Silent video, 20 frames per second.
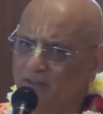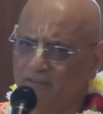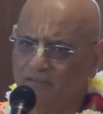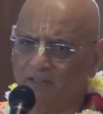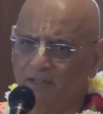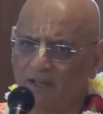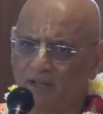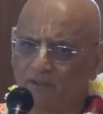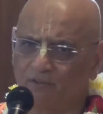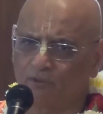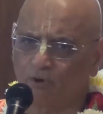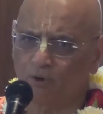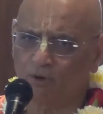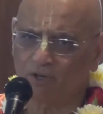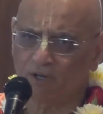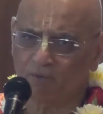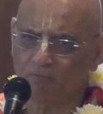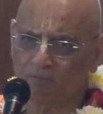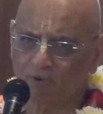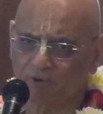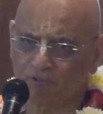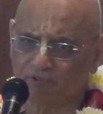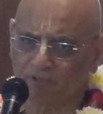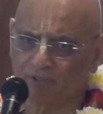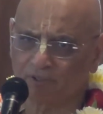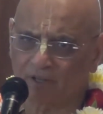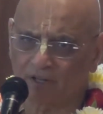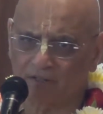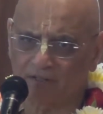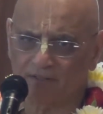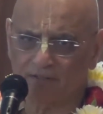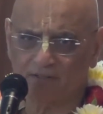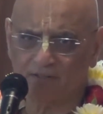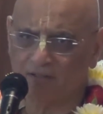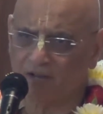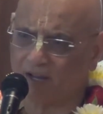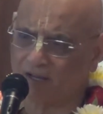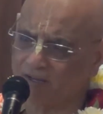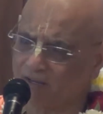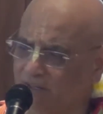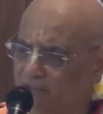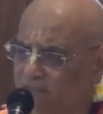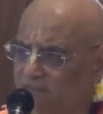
is an exalted personality, I